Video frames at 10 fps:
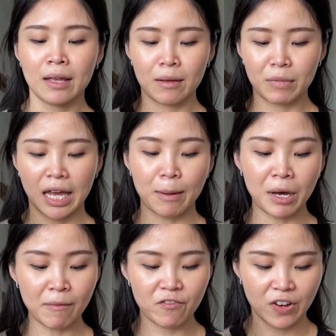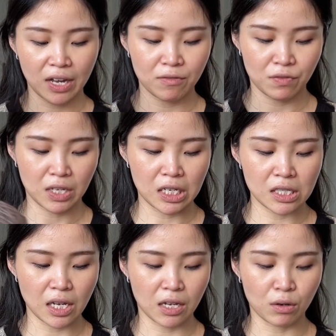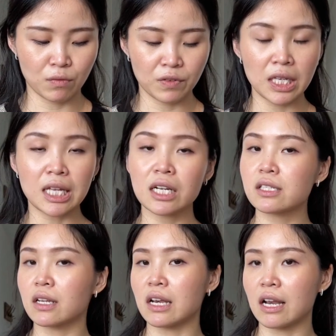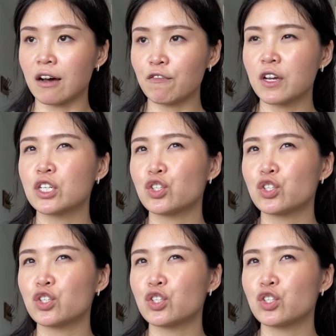But yeah, I bought 5 of these, and hopefully that is enough